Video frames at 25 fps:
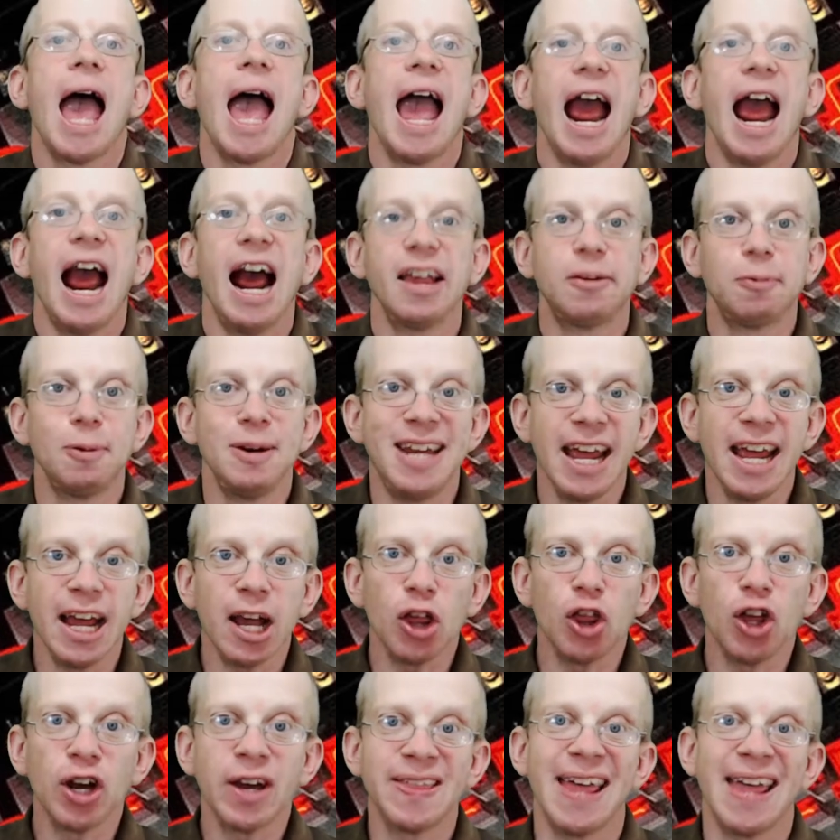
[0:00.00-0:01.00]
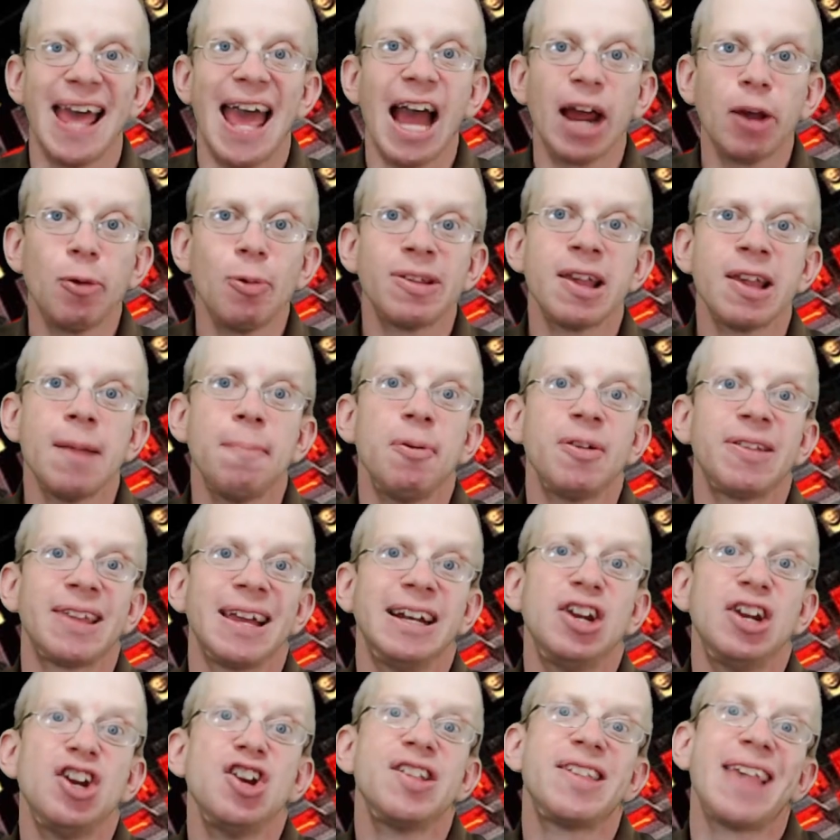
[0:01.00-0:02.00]
As we take a look at the accuracy
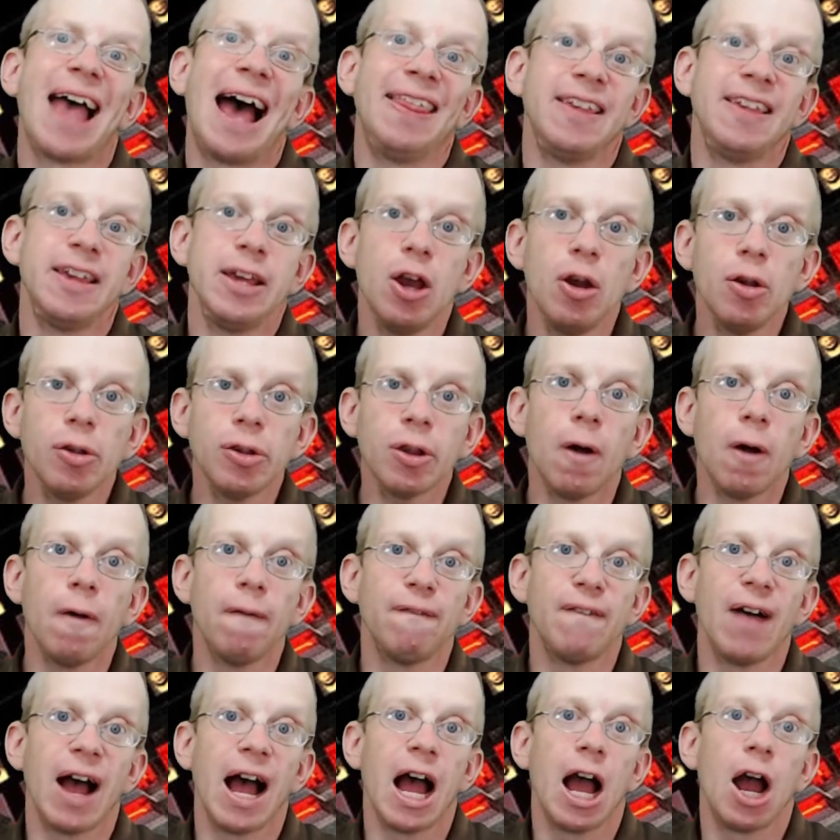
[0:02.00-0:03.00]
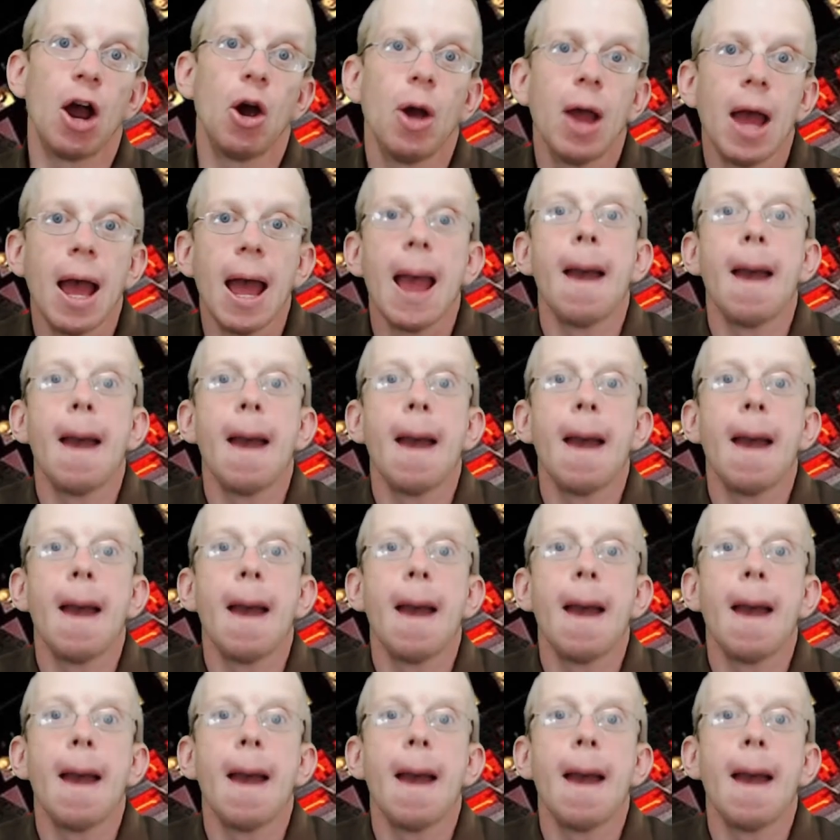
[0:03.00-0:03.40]
percentages on the year so far,